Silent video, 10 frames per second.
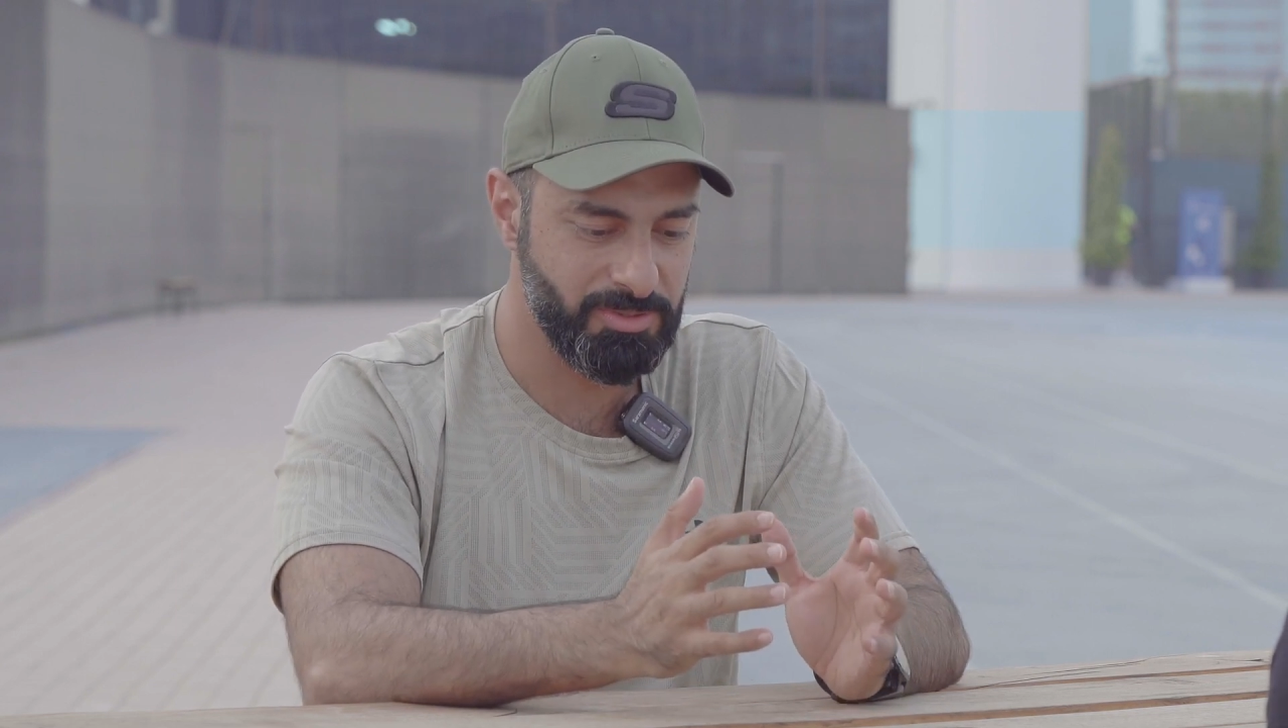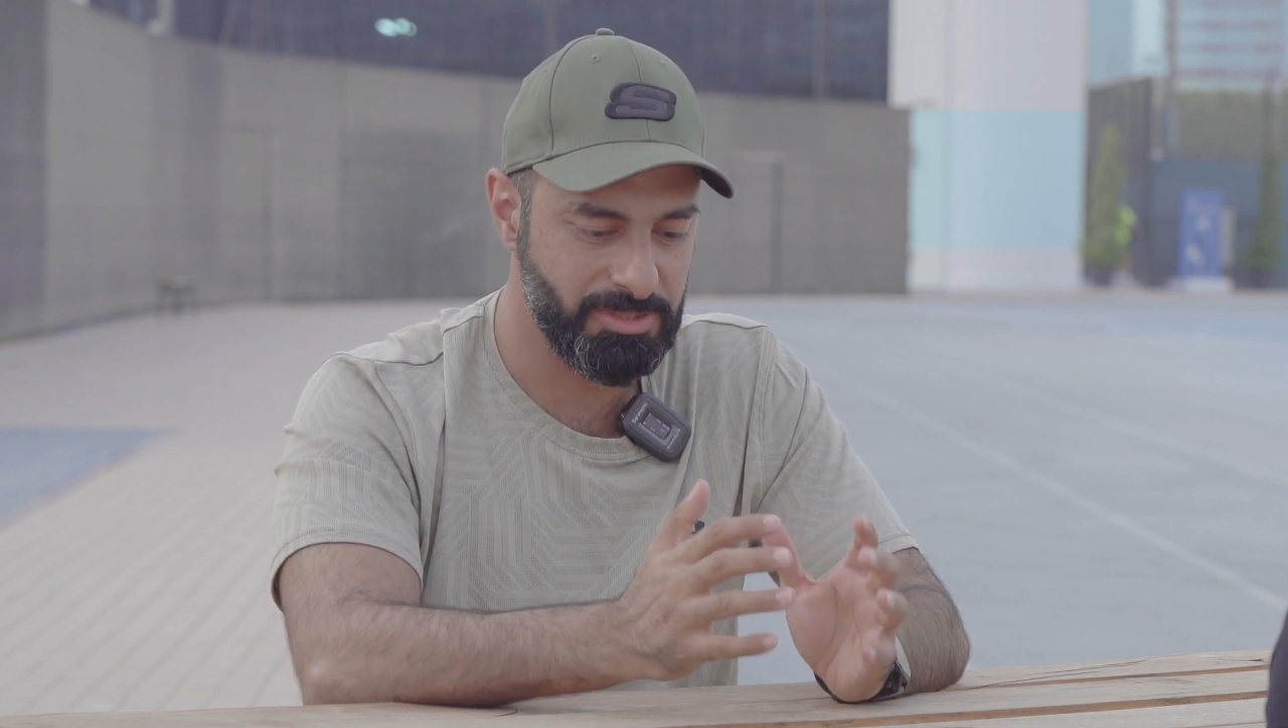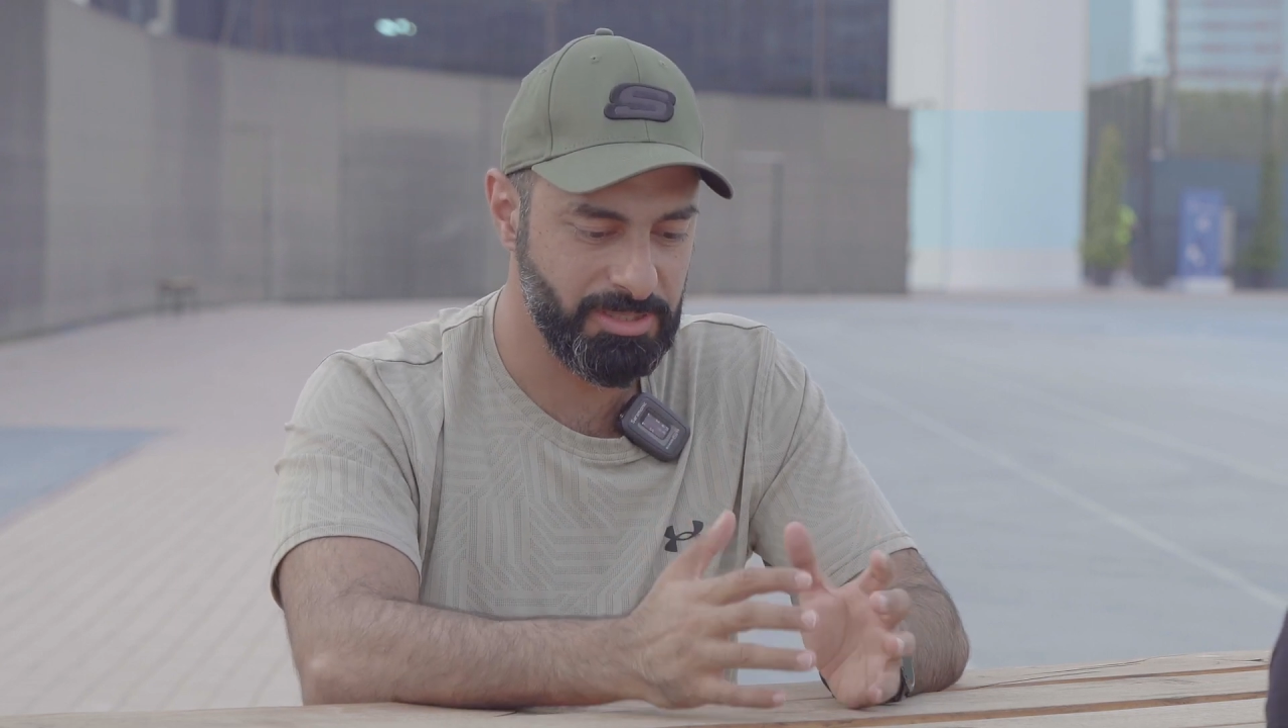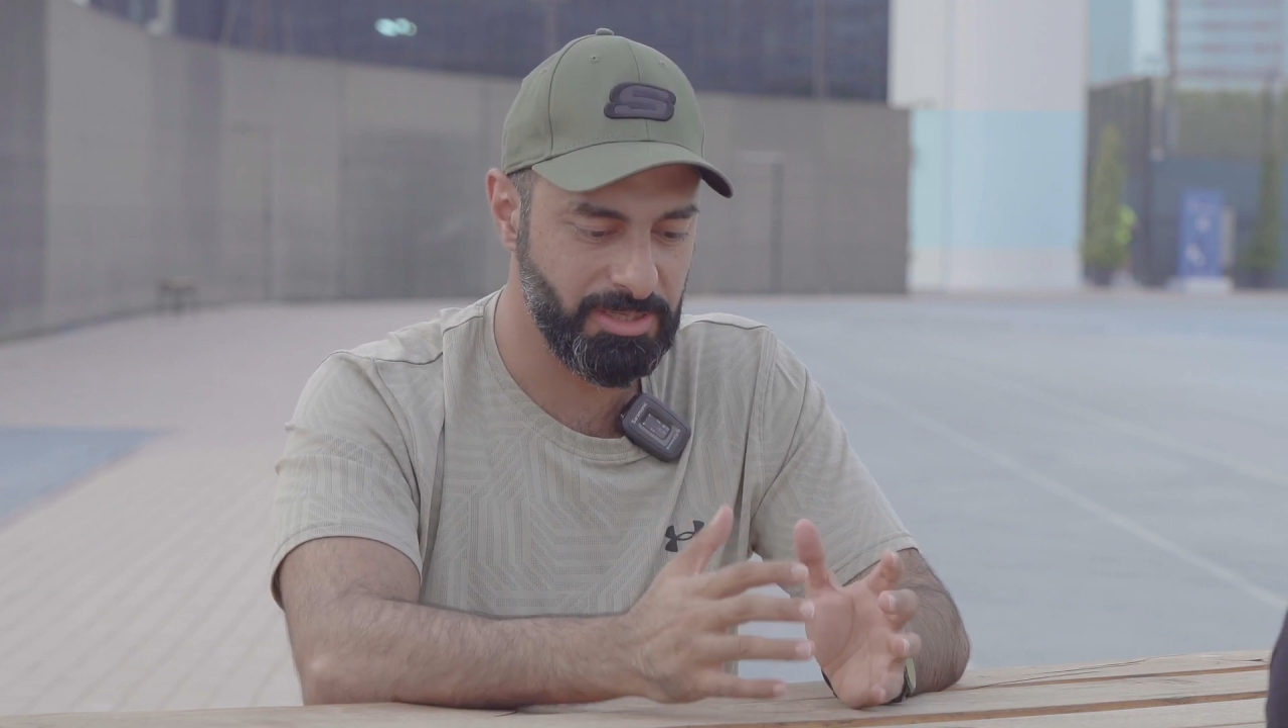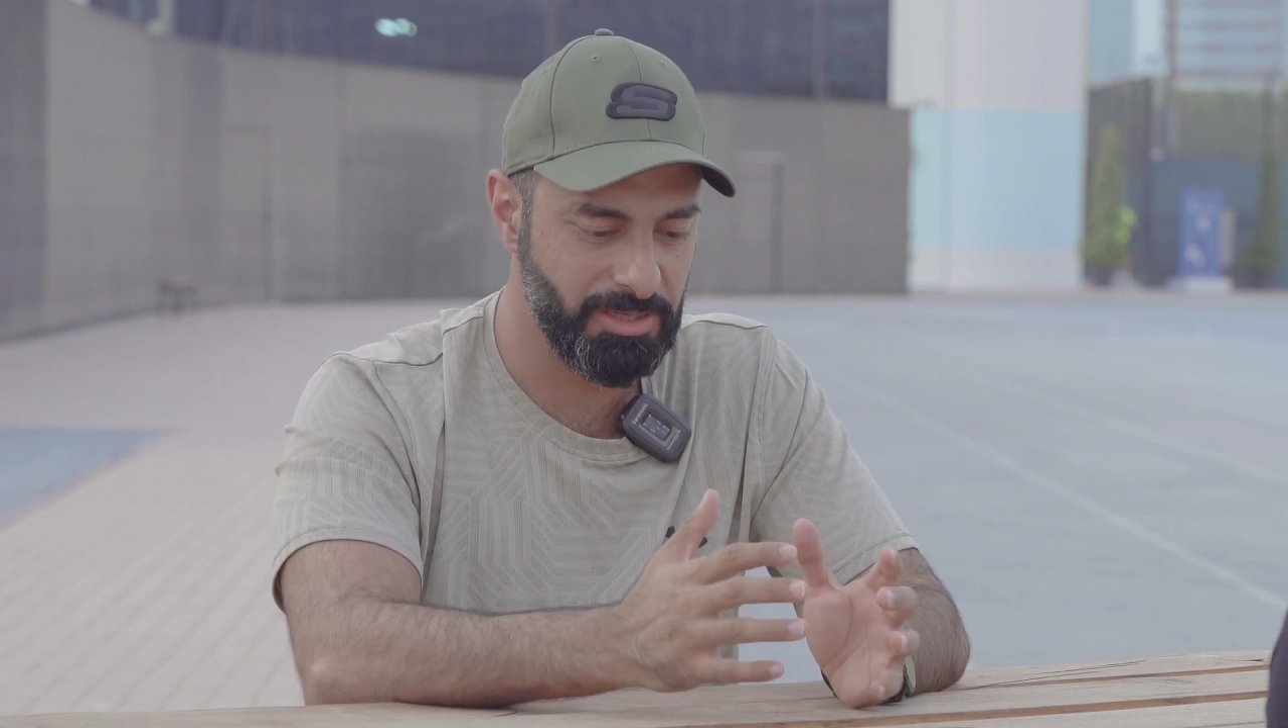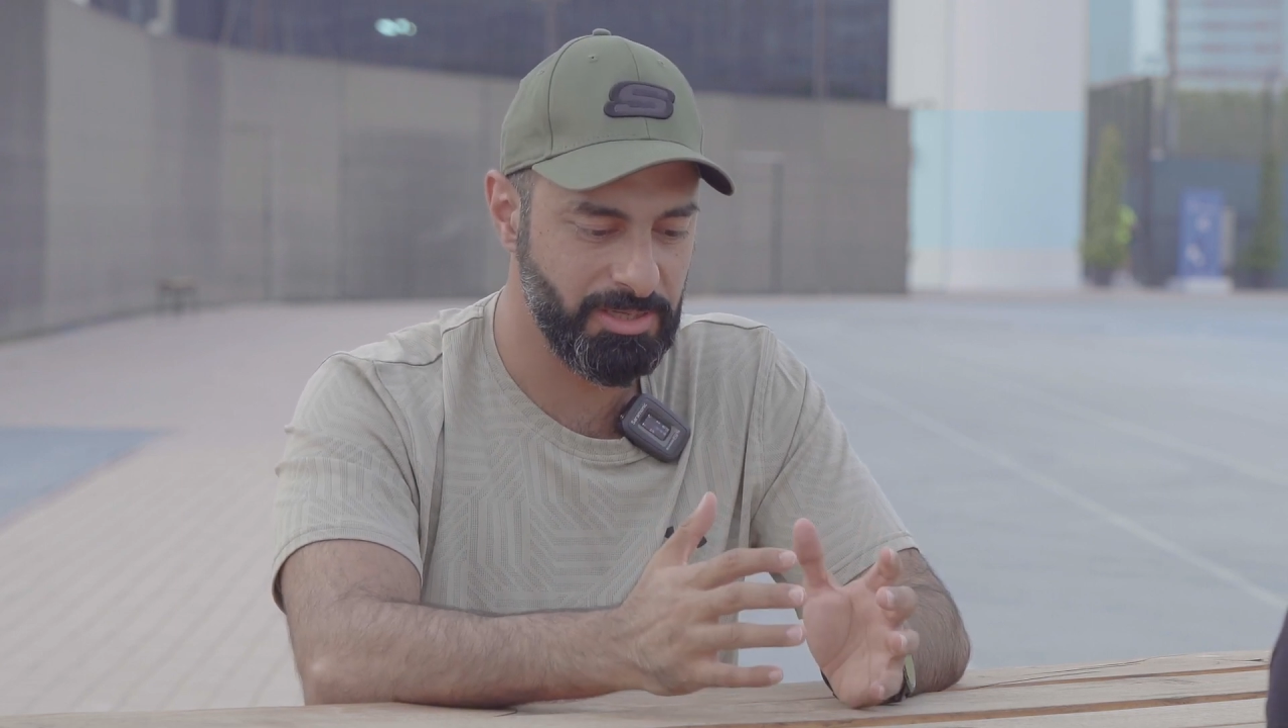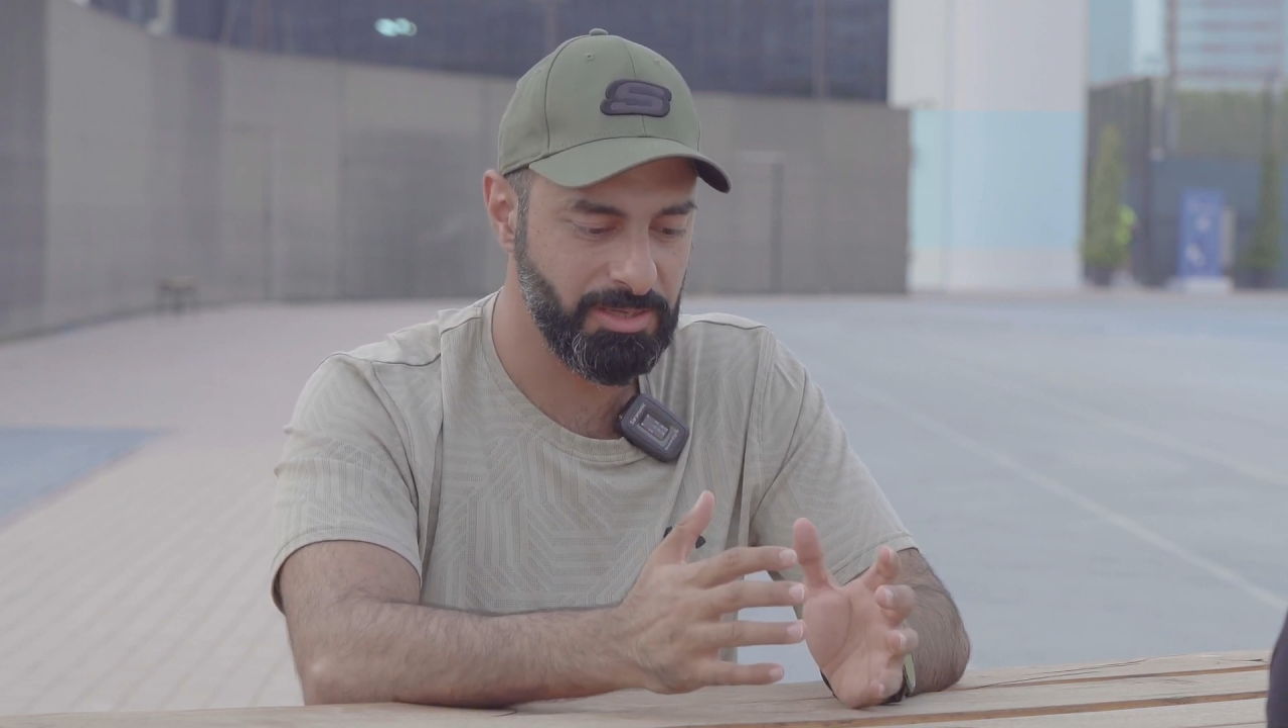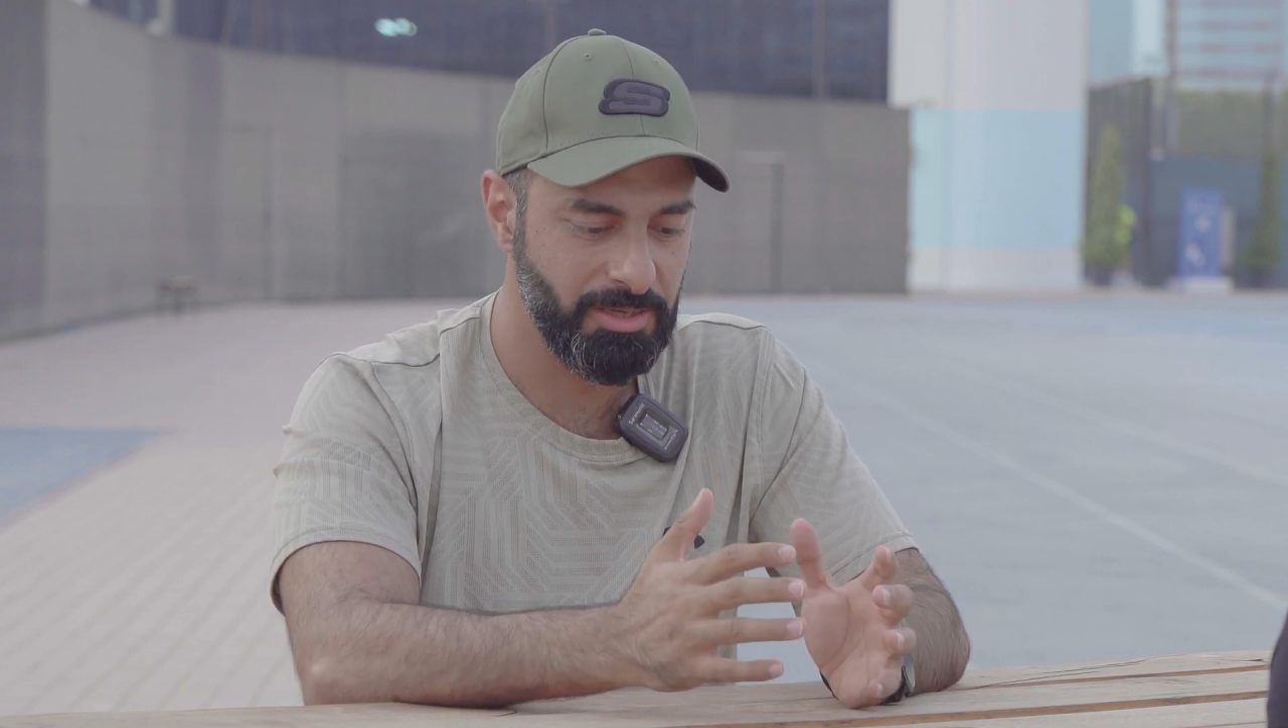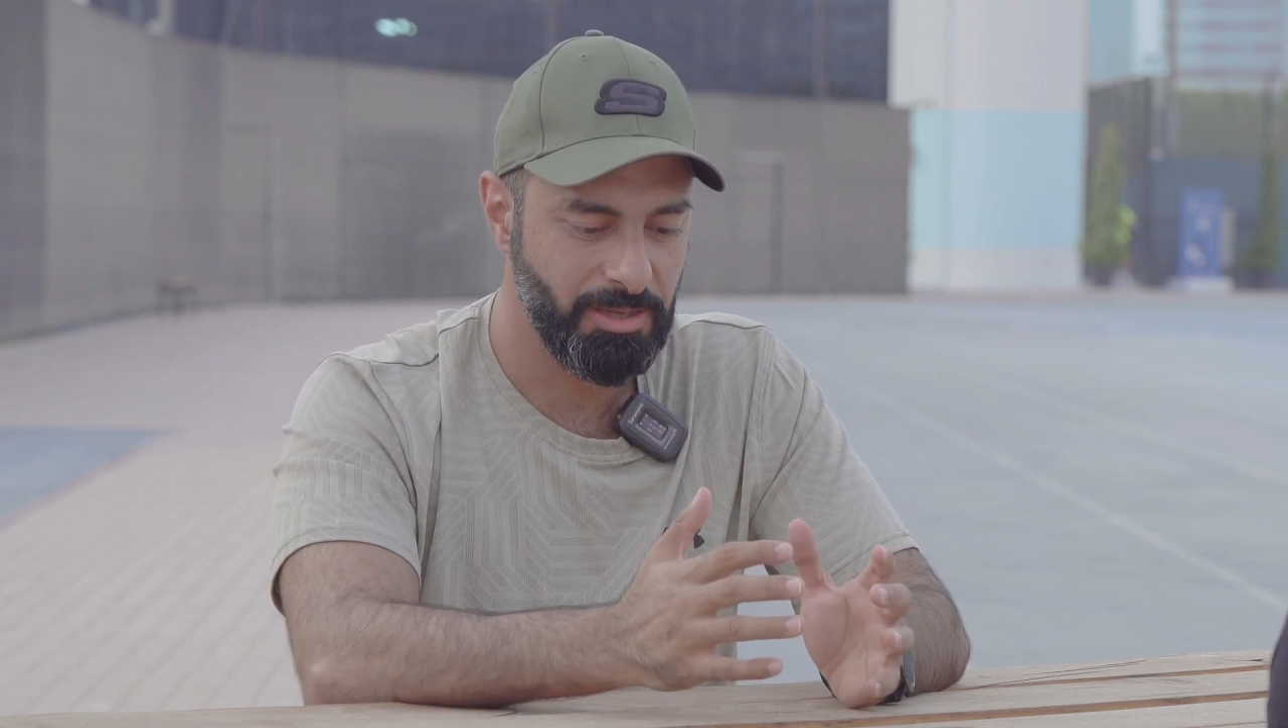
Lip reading: see